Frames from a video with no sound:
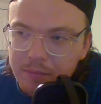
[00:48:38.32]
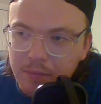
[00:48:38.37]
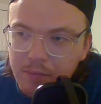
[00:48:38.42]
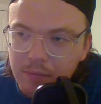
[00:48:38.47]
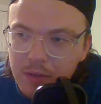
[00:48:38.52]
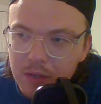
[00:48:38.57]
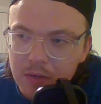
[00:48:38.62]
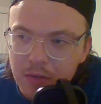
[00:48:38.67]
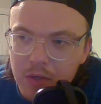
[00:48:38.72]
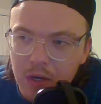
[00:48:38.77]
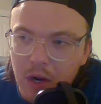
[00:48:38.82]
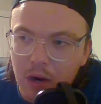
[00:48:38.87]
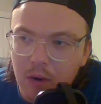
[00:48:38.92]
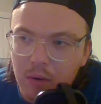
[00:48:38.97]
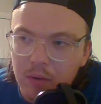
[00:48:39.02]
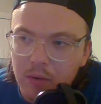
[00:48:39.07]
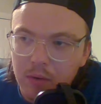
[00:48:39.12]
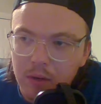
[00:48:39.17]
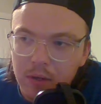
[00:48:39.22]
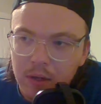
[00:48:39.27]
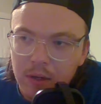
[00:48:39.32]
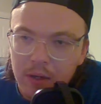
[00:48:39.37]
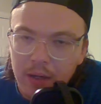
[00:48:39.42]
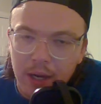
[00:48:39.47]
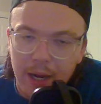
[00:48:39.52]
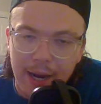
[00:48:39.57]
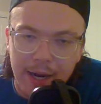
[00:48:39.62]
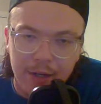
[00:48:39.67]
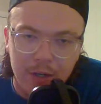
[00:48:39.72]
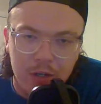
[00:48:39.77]
So
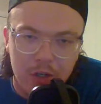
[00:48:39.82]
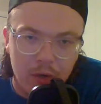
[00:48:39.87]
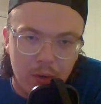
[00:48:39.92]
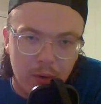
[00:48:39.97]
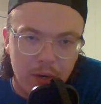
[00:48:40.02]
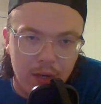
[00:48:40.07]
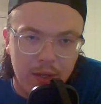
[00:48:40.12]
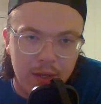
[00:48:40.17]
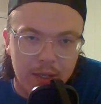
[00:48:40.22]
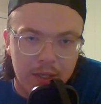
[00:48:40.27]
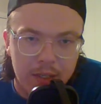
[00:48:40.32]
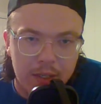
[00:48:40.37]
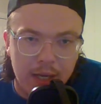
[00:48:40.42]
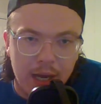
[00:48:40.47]
enjoy this